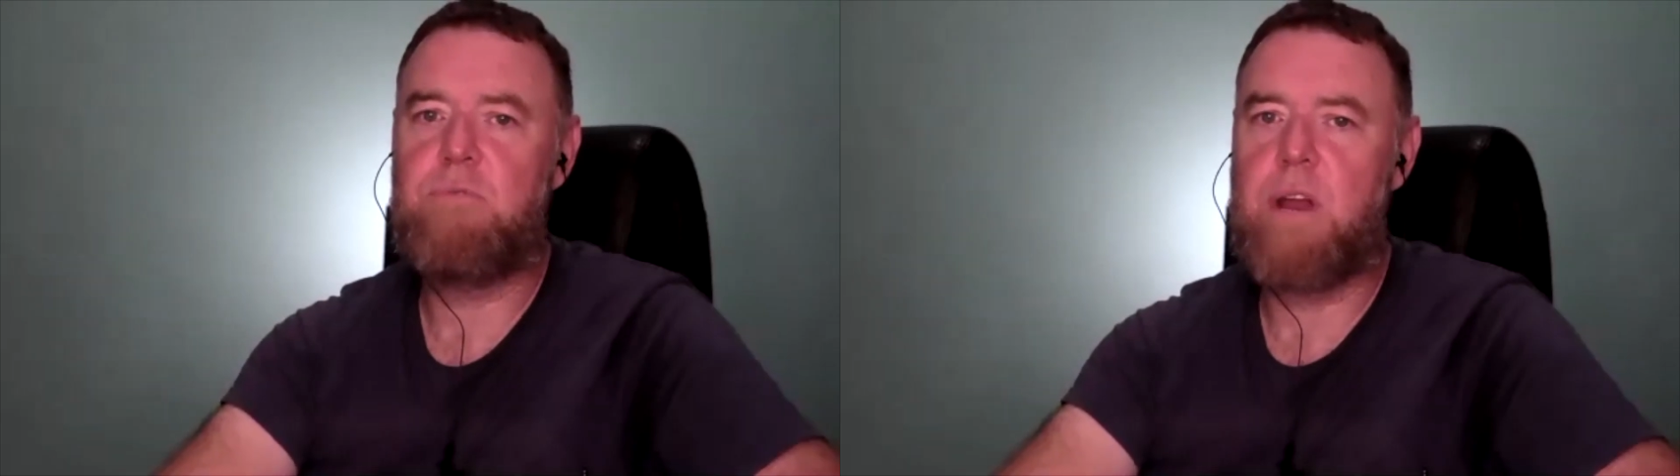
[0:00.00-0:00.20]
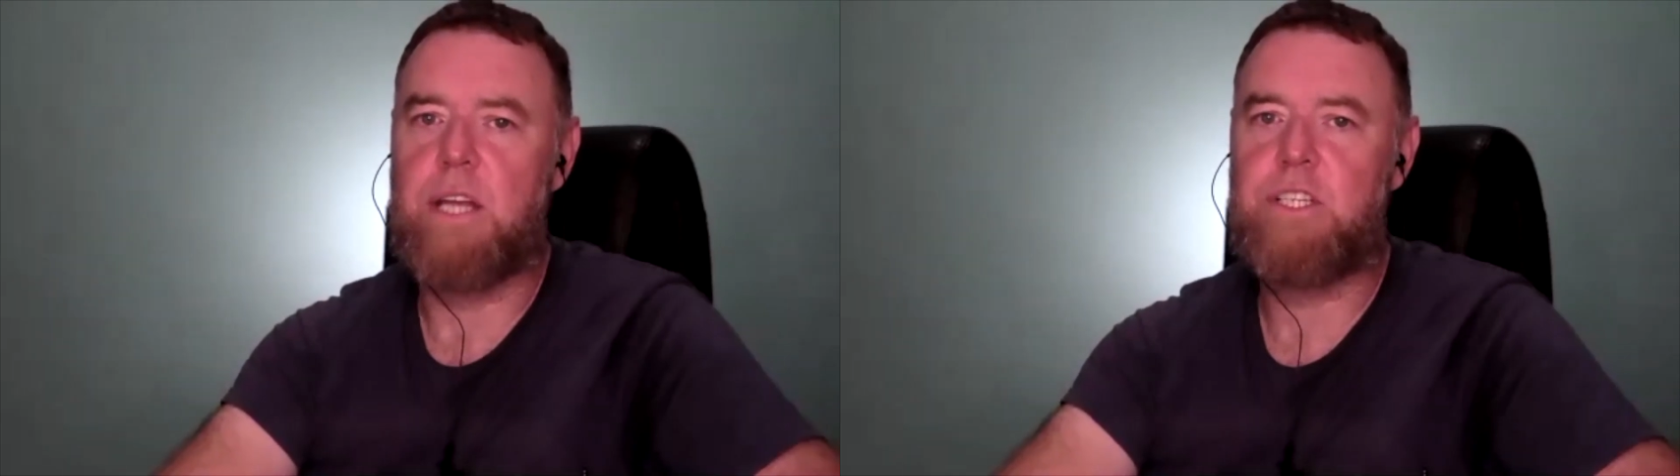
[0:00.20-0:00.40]

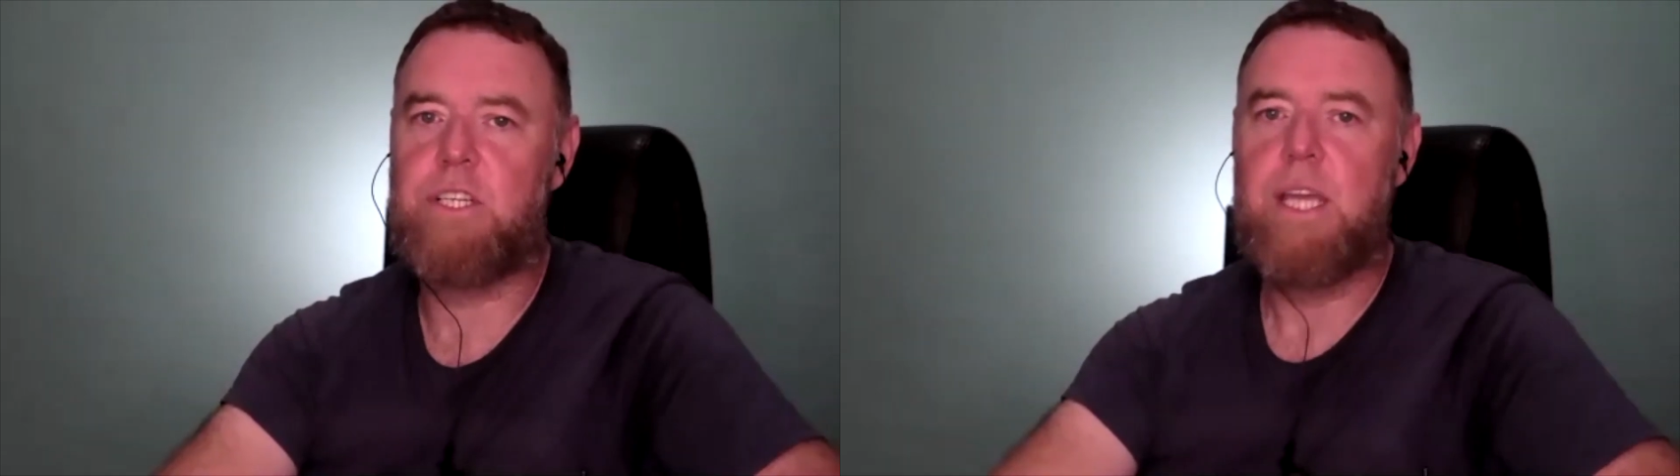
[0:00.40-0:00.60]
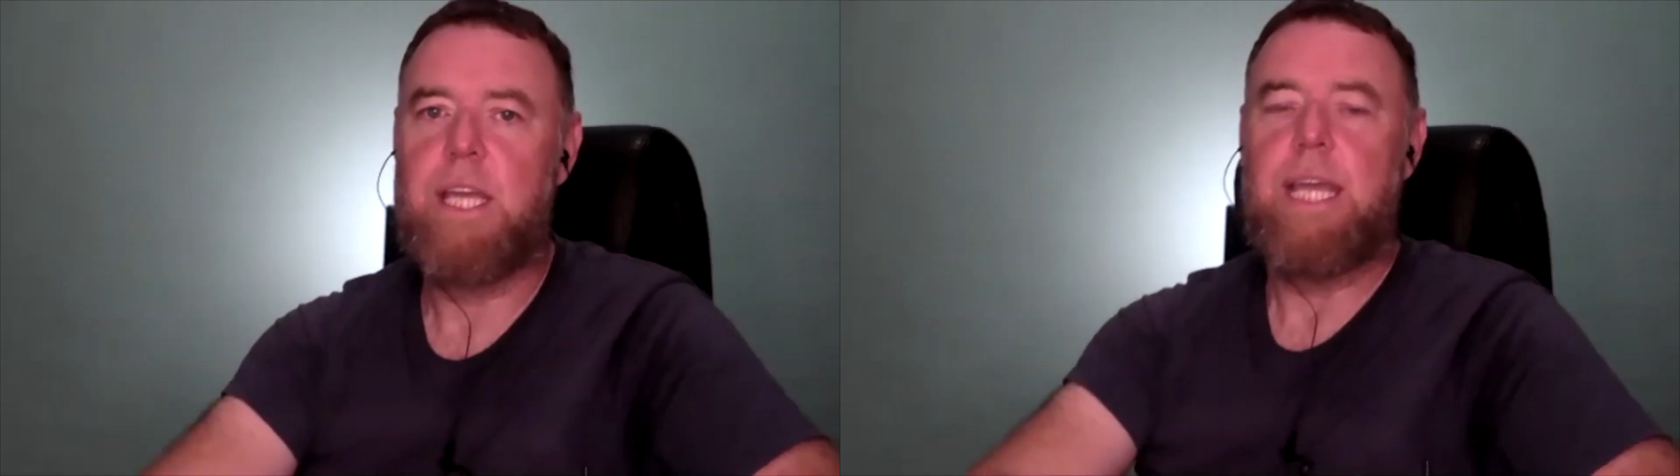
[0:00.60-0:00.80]
rich.
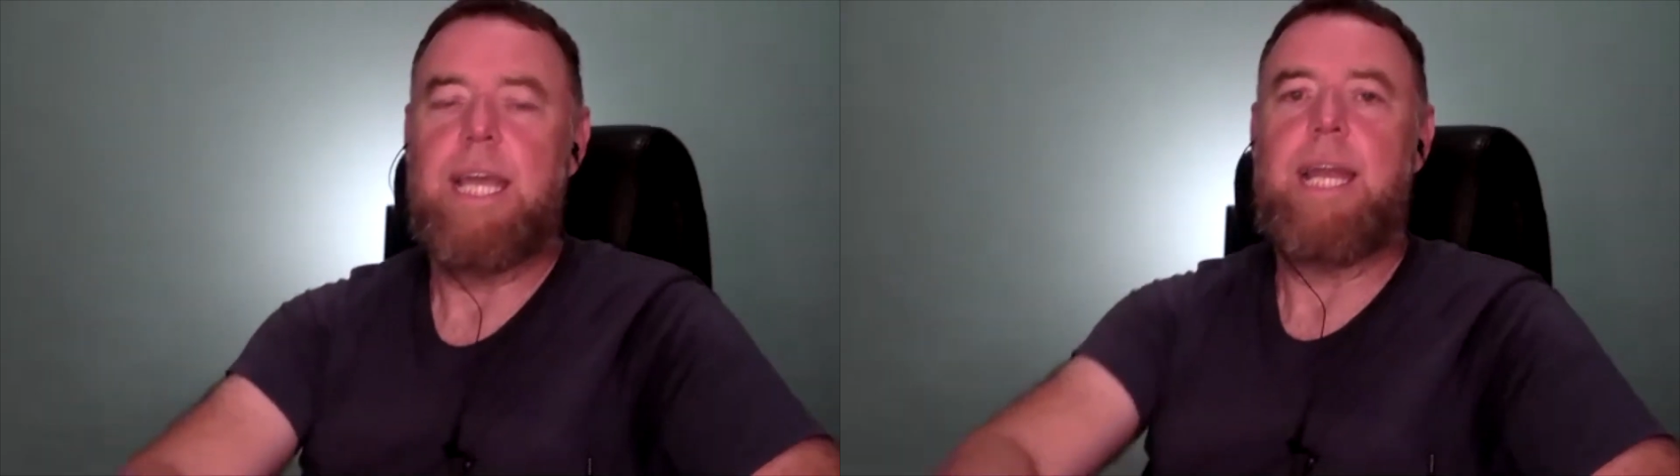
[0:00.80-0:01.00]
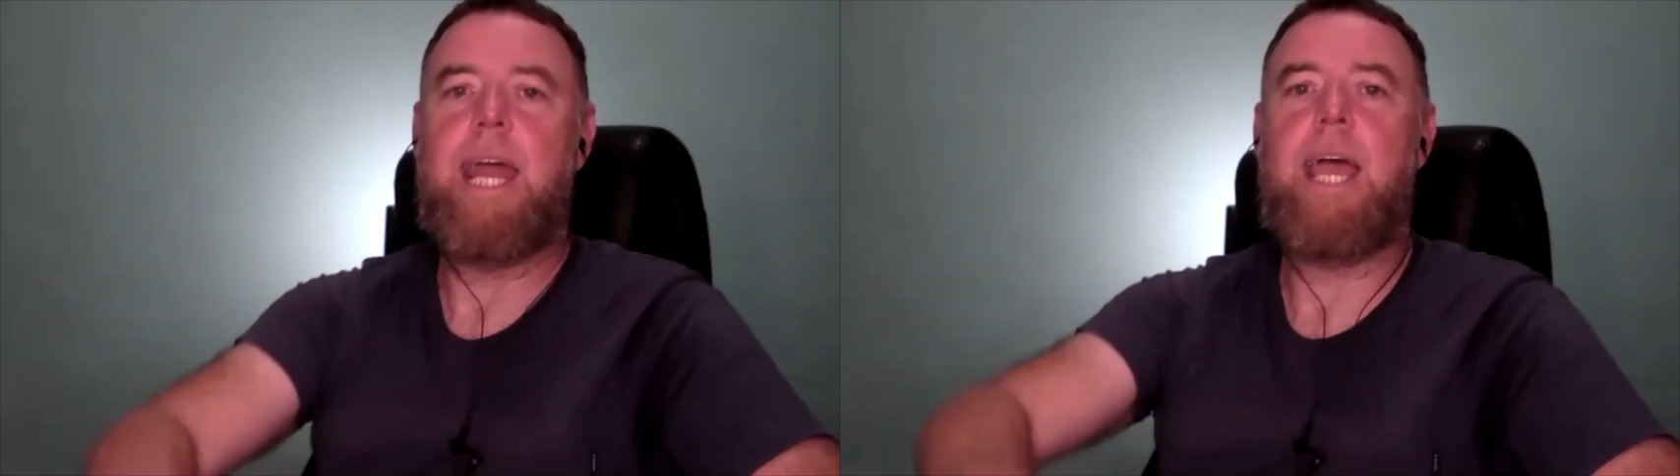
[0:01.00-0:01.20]

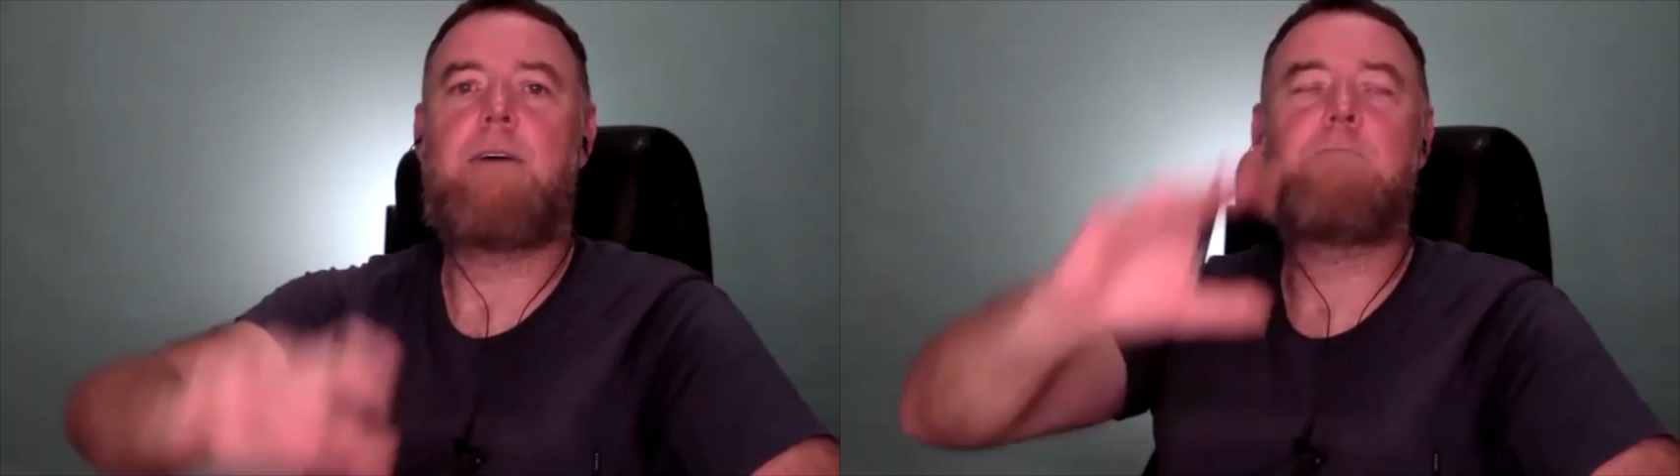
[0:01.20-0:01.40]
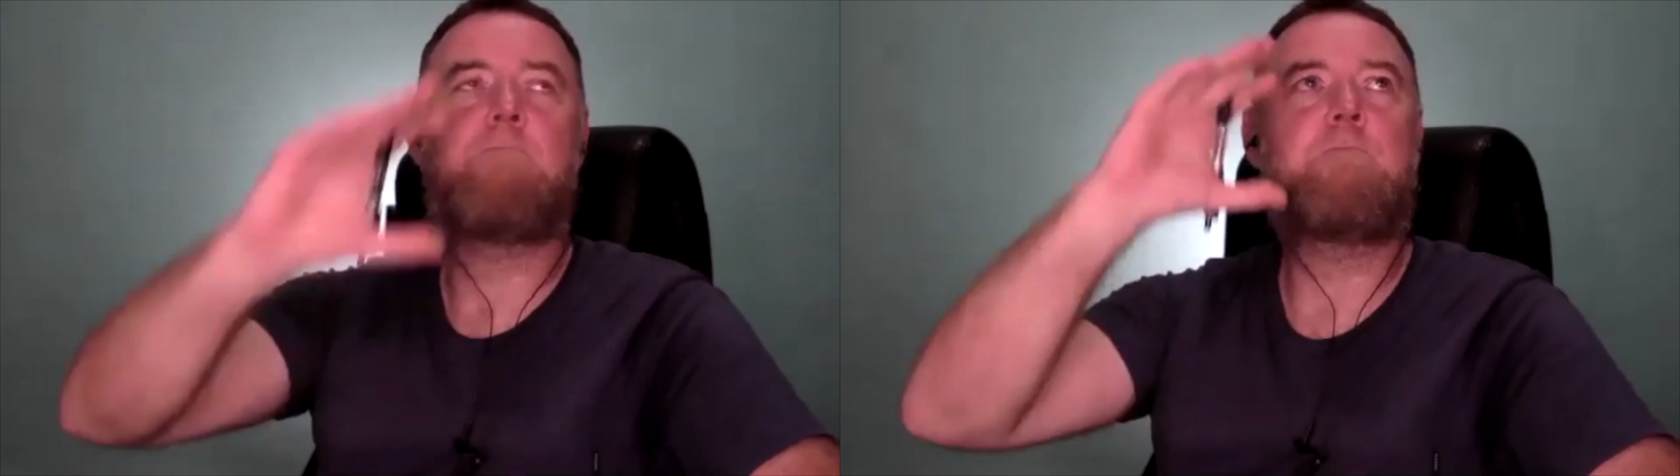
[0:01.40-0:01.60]
Now,